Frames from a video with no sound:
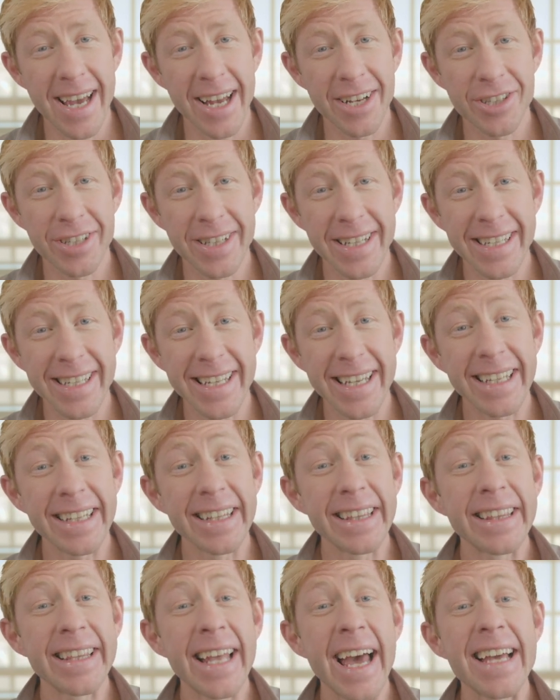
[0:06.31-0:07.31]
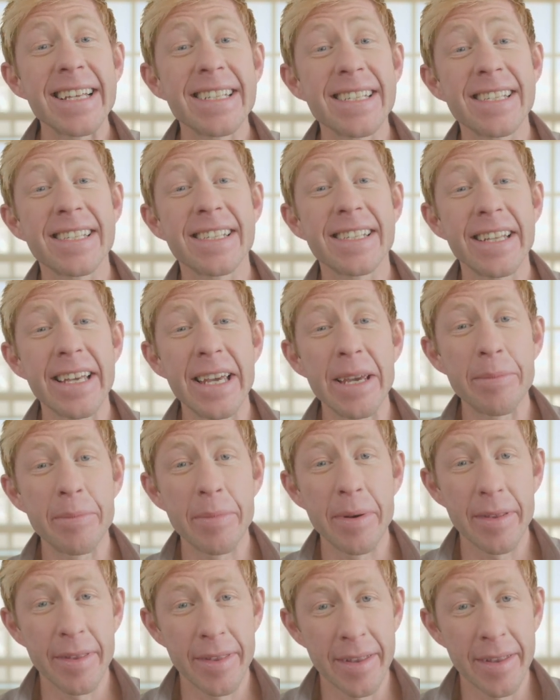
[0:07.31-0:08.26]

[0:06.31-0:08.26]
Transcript: actually need less sleep